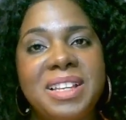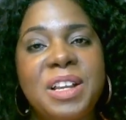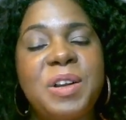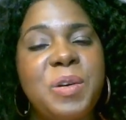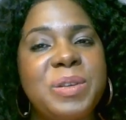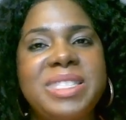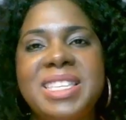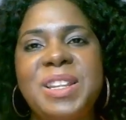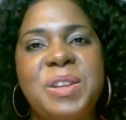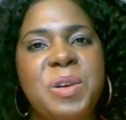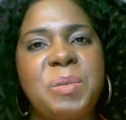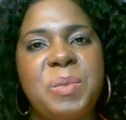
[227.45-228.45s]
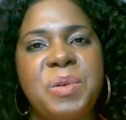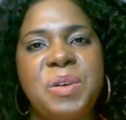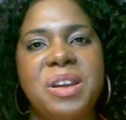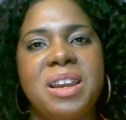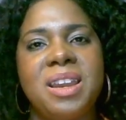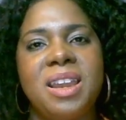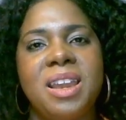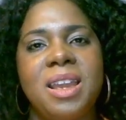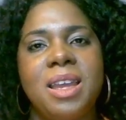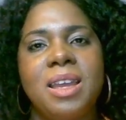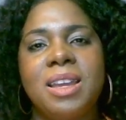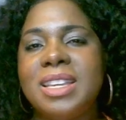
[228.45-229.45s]
Go sin no more.
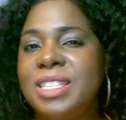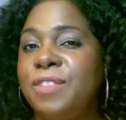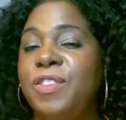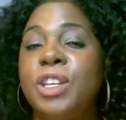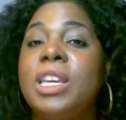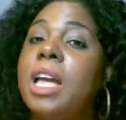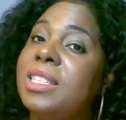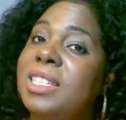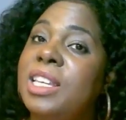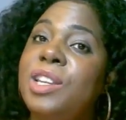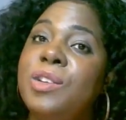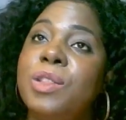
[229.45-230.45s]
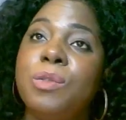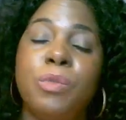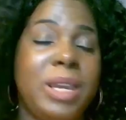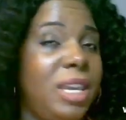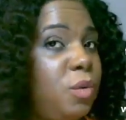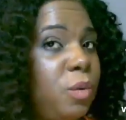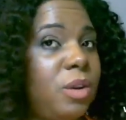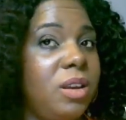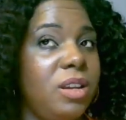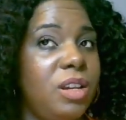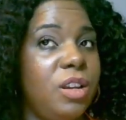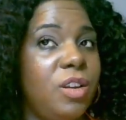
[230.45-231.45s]
Because if you continue the way
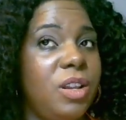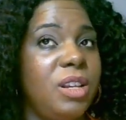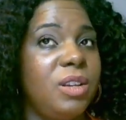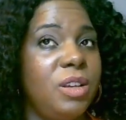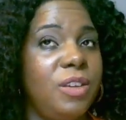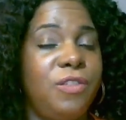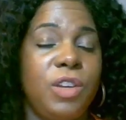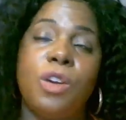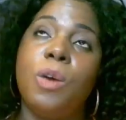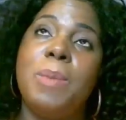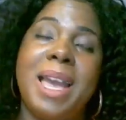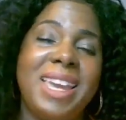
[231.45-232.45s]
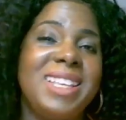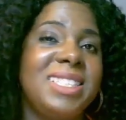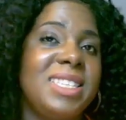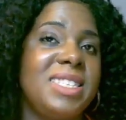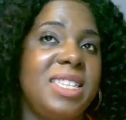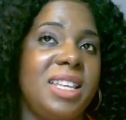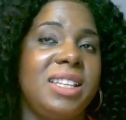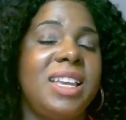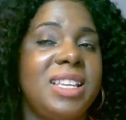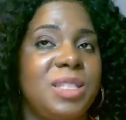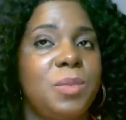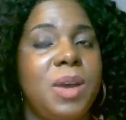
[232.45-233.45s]
if you go back into sin,
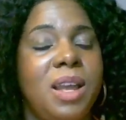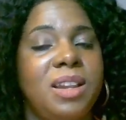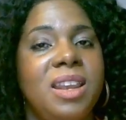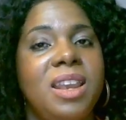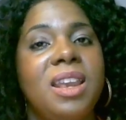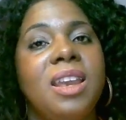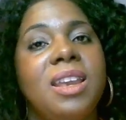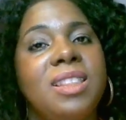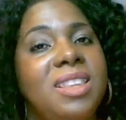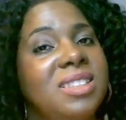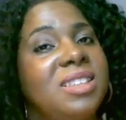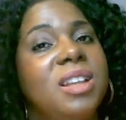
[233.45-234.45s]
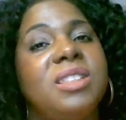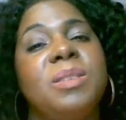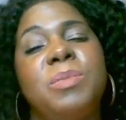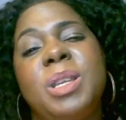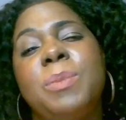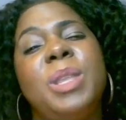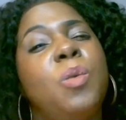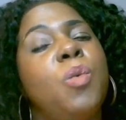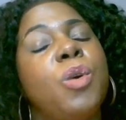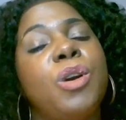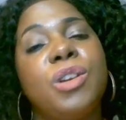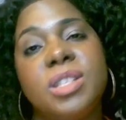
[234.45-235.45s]
guess what? There's going to something
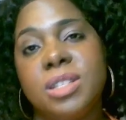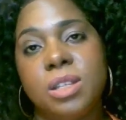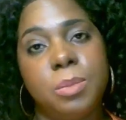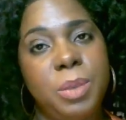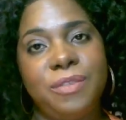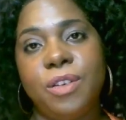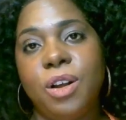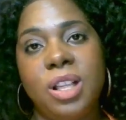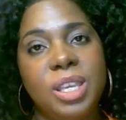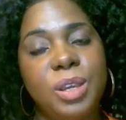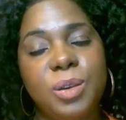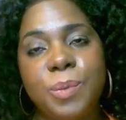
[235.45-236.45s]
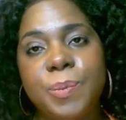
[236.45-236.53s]
worse could befall you.